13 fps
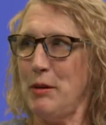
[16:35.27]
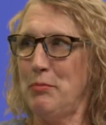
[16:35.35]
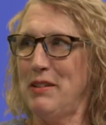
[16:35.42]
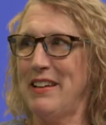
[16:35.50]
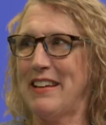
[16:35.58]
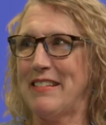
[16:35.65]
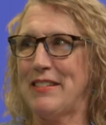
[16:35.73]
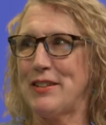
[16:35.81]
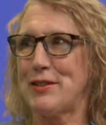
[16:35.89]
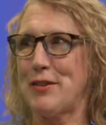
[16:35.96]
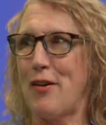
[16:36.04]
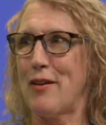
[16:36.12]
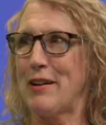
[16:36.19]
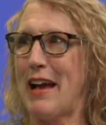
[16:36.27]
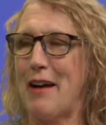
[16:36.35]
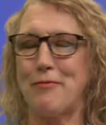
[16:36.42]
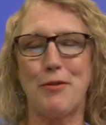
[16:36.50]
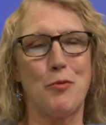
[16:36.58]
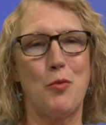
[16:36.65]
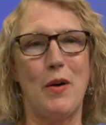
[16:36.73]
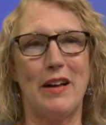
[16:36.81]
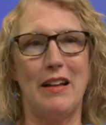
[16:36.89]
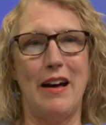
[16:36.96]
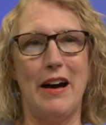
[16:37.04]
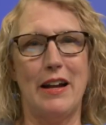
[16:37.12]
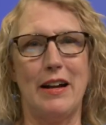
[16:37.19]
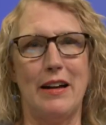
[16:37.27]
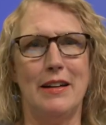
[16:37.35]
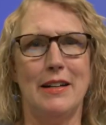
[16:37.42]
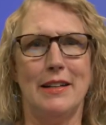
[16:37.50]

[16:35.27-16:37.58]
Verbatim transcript: playing this song from Guadalajara.